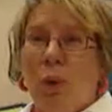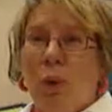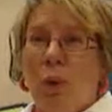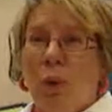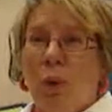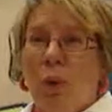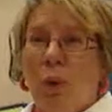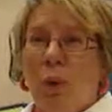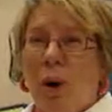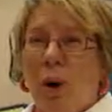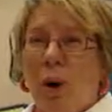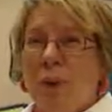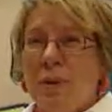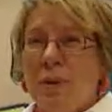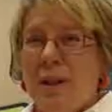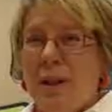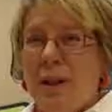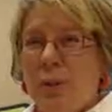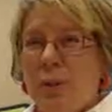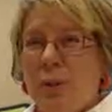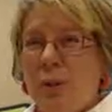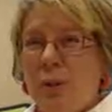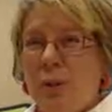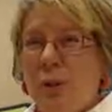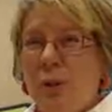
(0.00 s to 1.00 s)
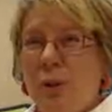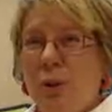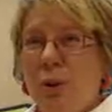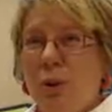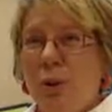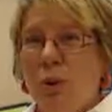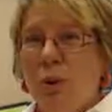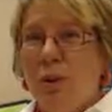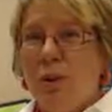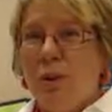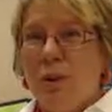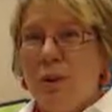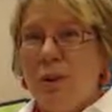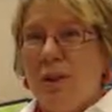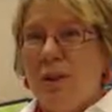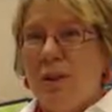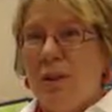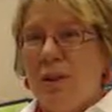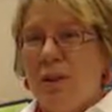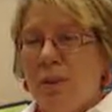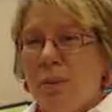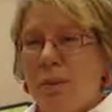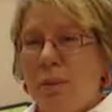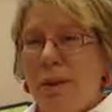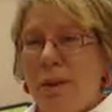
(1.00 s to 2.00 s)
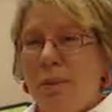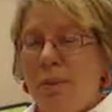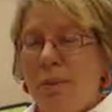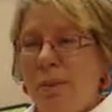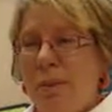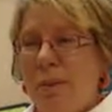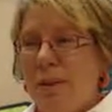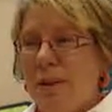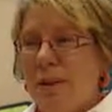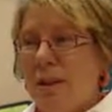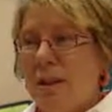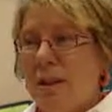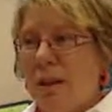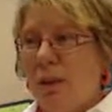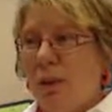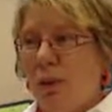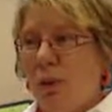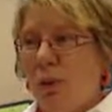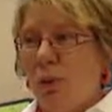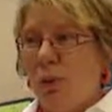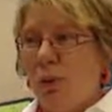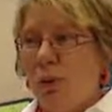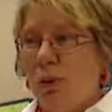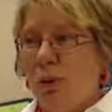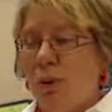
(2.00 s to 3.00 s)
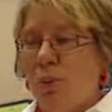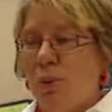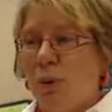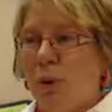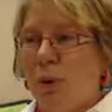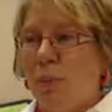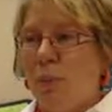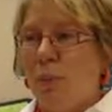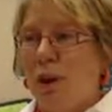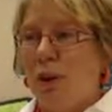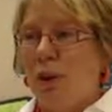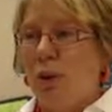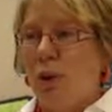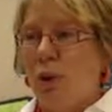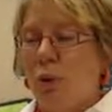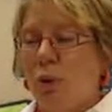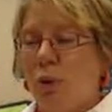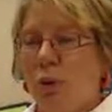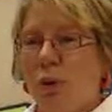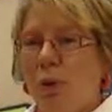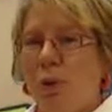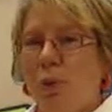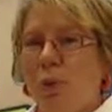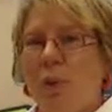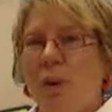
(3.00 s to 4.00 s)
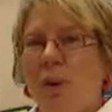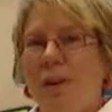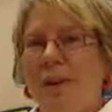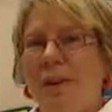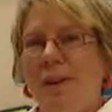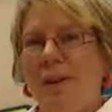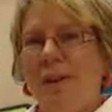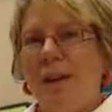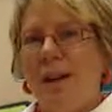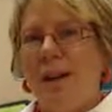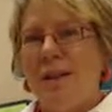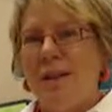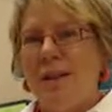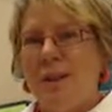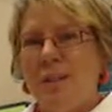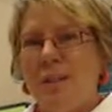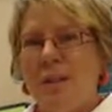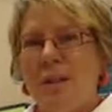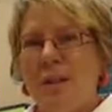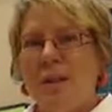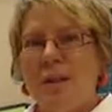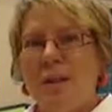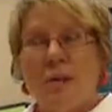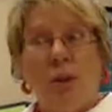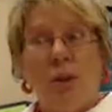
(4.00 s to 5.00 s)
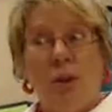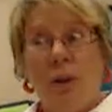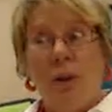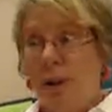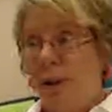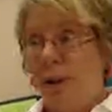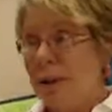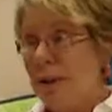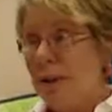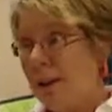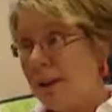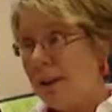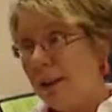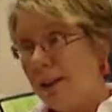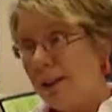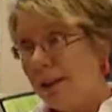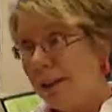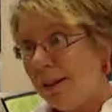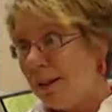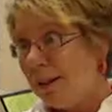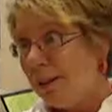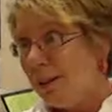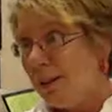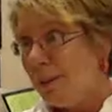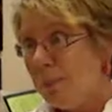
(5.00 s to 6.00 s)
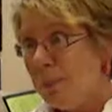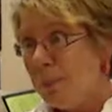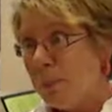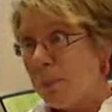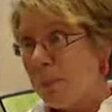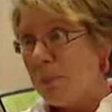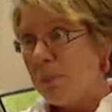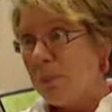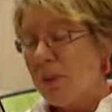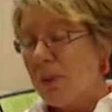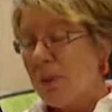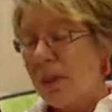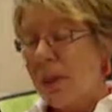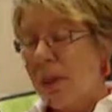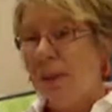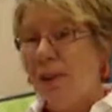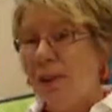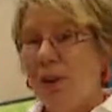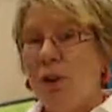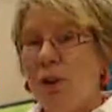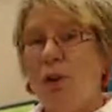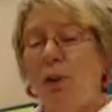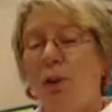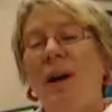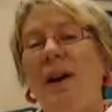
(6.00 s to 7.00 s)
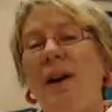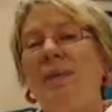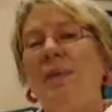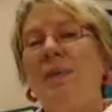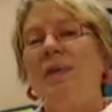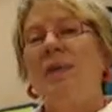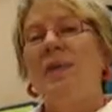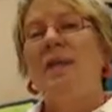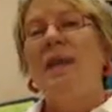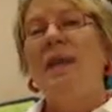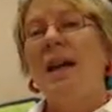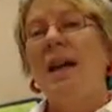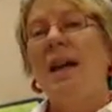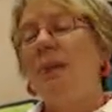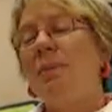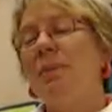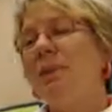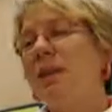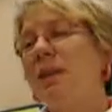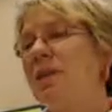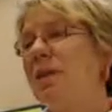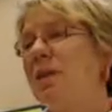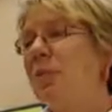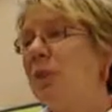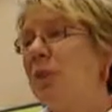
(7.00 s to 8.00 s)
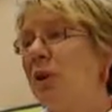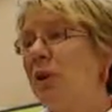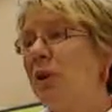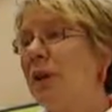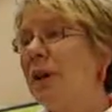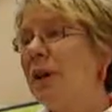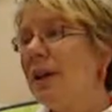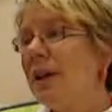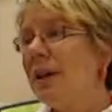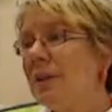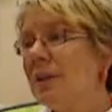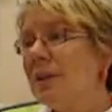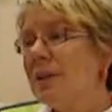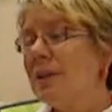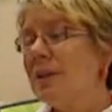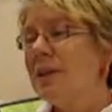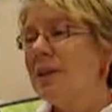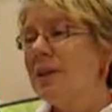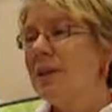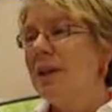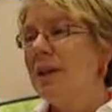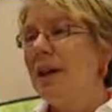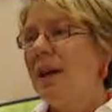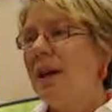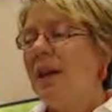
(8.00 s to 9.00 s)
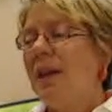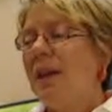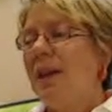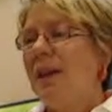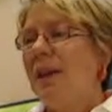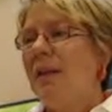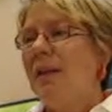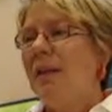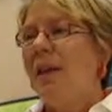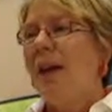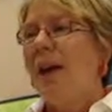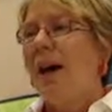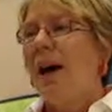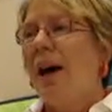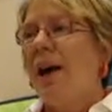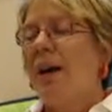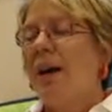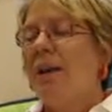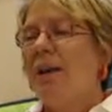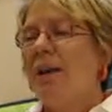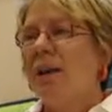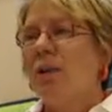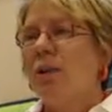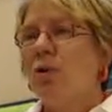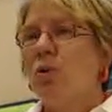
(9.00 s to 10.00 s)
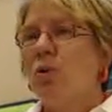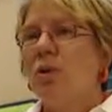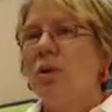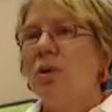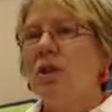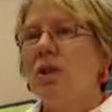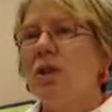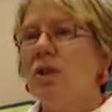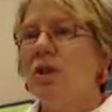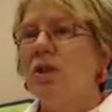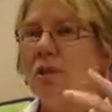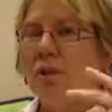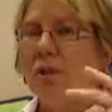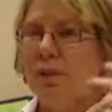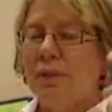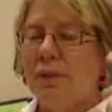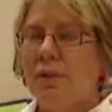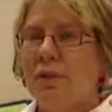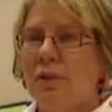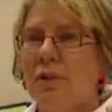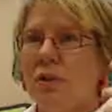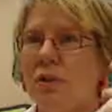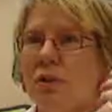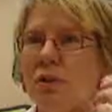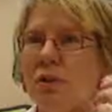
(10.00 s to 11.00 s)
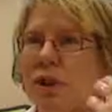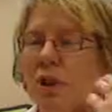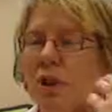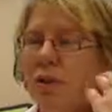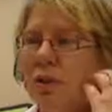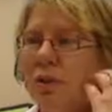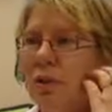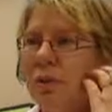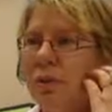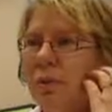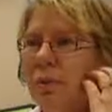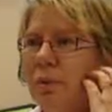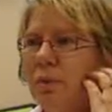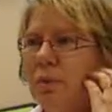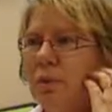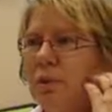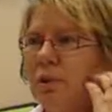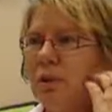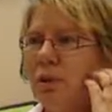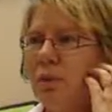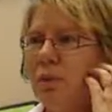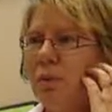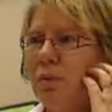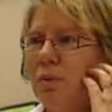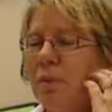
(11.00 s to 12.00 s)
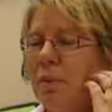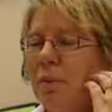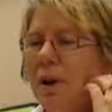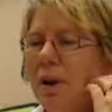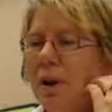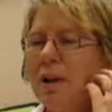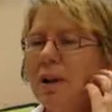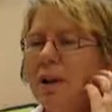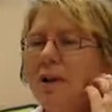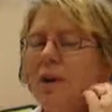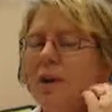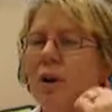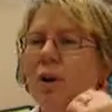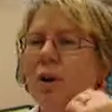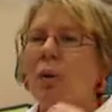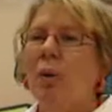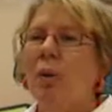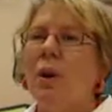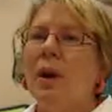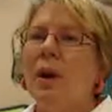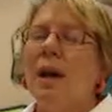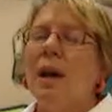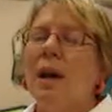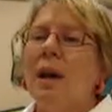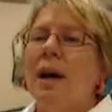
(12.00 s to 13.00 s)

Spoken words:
we were always able to do is give somebody maybe a single room or a medical room, but they sometimes feel isolated and they don't have the same experience that a traditionally gendered student might. So